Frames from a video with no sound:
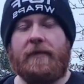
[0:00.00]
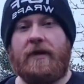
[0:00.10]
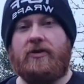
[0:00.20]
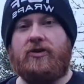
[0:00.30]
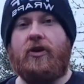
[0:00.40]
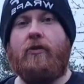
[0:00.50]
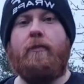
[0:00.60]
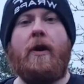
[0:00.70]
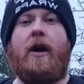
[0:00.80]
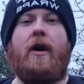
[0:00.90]
a scoop
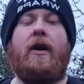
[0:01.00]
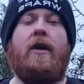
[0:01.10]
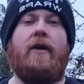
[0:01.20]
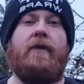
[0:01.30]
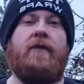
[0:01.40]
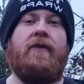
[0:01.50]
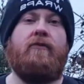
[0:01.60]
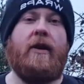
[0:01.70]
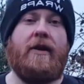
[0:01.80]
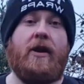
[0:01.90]
of
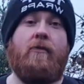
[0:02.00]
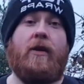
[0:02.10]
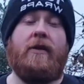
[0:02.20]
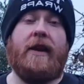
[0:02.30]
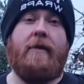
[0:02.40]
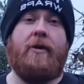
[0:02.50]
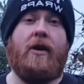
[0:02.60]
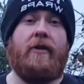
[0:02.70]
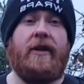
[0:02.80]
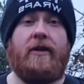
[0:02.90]
Recon 1
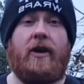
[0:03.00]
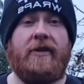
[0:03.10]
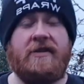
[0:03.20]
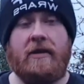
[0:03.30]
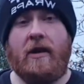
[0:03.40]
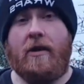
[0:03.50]
MRE light